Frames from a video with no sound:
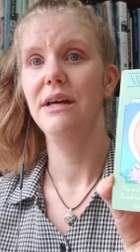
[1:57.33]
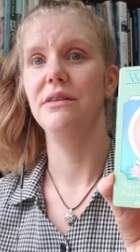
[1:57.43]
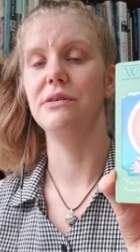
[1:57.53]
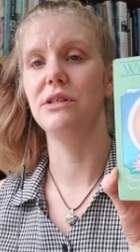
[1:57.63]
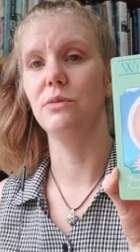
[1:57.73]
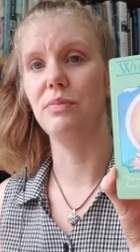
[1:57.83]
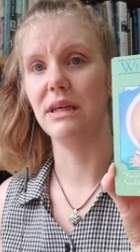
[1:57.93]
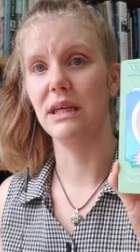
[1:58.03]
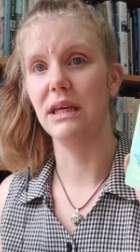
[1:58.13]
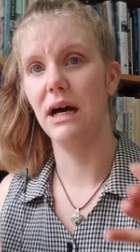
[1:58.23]
those could
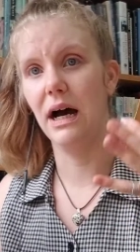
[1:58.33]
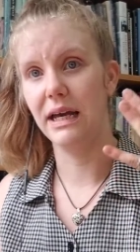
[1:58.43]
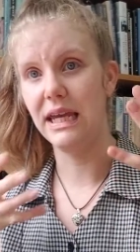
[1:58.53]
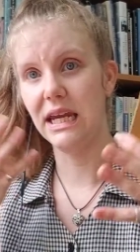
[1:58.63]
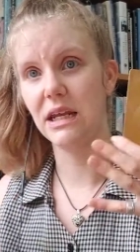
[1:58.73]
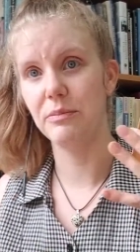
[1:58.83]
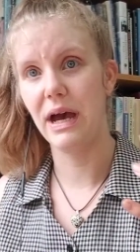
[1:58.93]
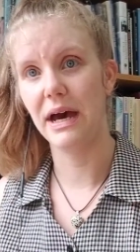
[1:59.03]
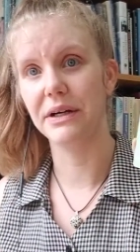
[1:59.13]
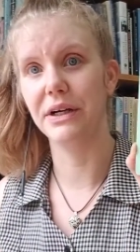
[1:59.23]
be uh, eating
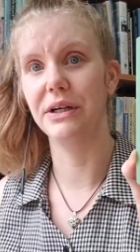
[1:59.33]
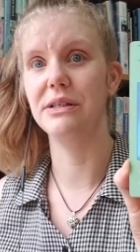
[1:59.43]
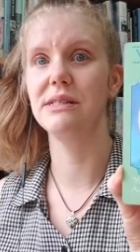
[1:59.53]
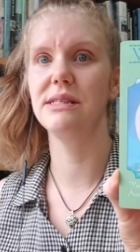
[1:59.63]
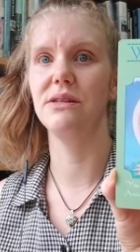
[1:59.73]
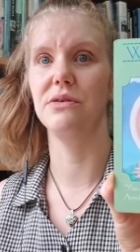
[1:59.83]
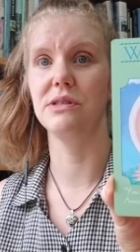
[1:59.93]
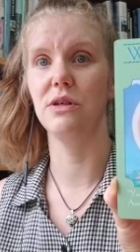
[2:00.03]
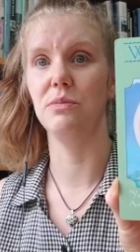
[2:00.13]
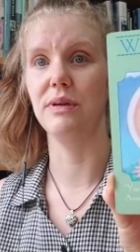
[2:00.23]
patterns, those
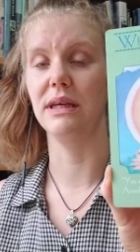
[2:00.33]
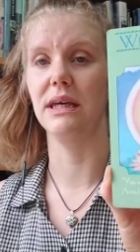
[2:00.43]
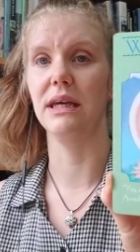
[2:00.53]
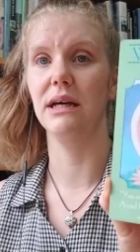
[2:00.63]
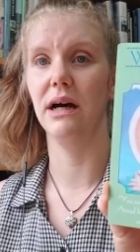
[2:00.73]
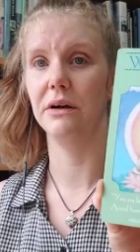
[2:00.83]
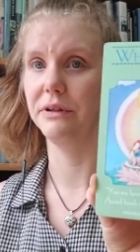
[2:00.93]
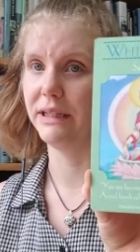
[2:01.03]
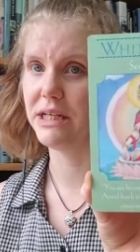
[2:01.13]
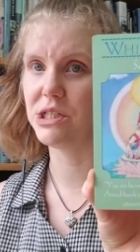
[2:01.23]
could be uh,
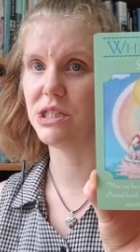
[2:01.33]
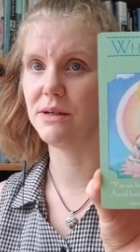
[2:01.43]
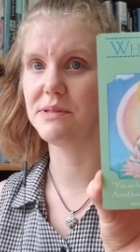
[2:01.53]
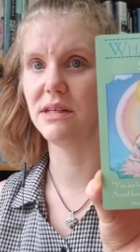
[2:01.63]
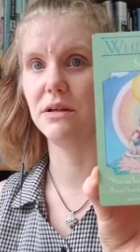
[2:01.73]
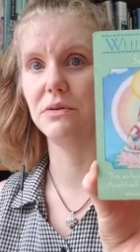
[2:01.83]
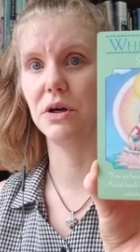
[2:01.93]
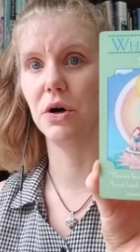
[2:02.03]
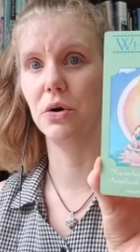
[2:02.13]
relationships that you know